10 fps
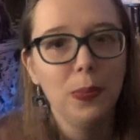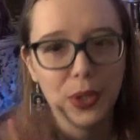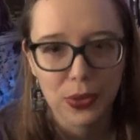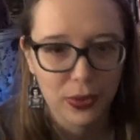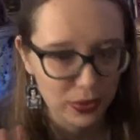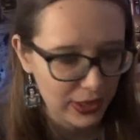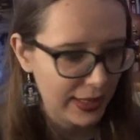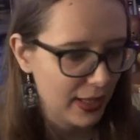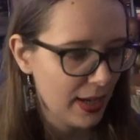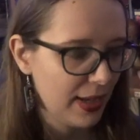beautifully
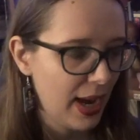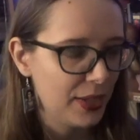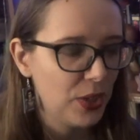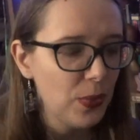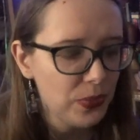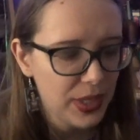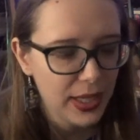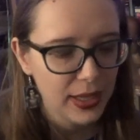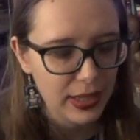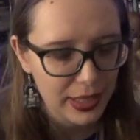done. I don't
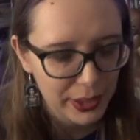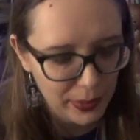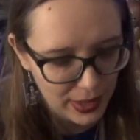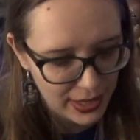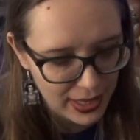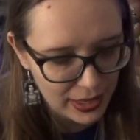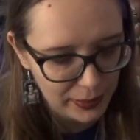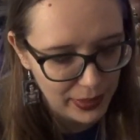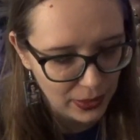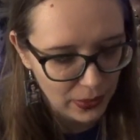think this one
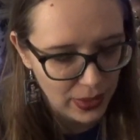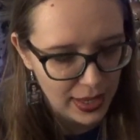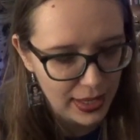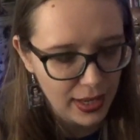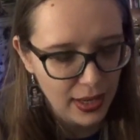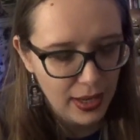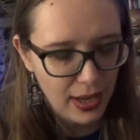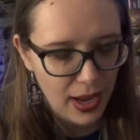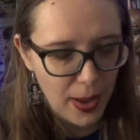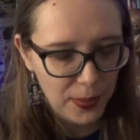is middle grade,
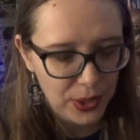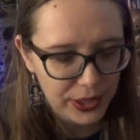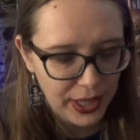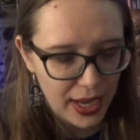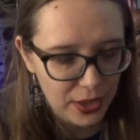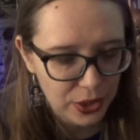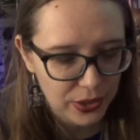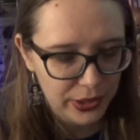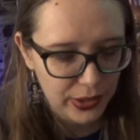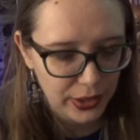because the
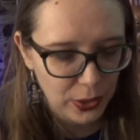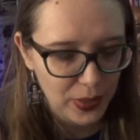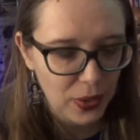characters are a little